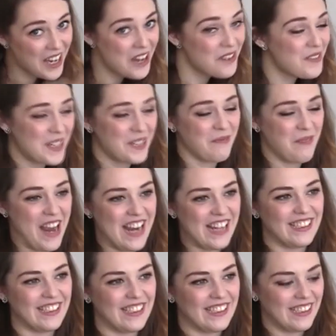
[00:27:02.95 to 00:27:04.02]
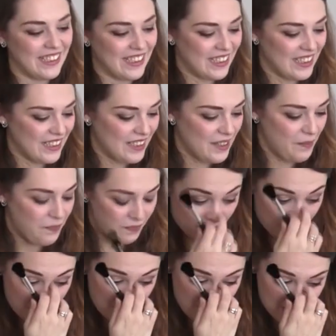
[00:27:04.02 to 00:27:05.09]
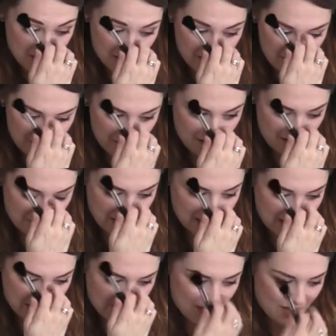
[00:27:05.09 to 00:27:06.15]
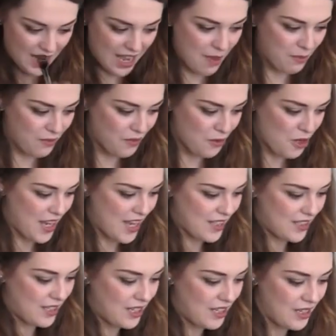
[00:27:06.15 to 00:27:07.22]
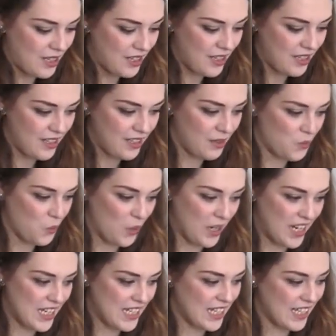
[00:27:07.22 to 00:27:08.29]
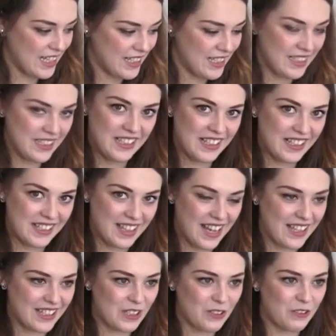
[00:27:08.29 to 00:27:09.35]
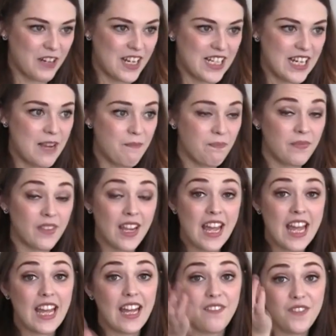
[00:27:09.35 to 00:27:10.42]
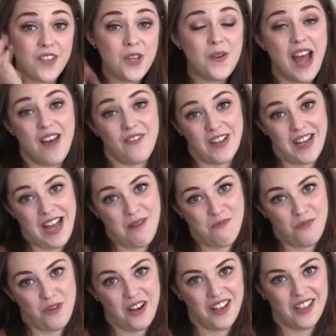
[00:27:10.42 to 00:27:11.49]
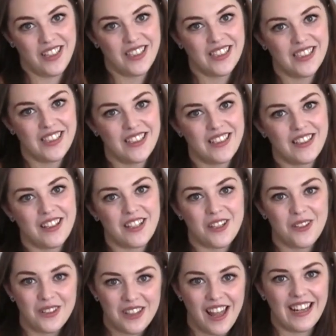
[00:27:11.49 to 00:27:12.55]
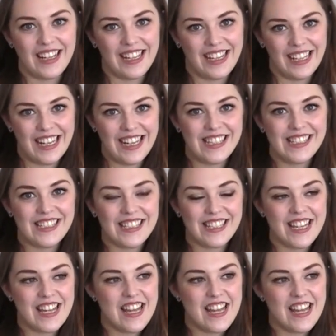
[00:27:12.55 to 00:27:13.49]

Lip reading: covered, mate. Good. I'm going to leave it there before it gets weird, because it hasn't already. If you have a camera that you'd like cleaned,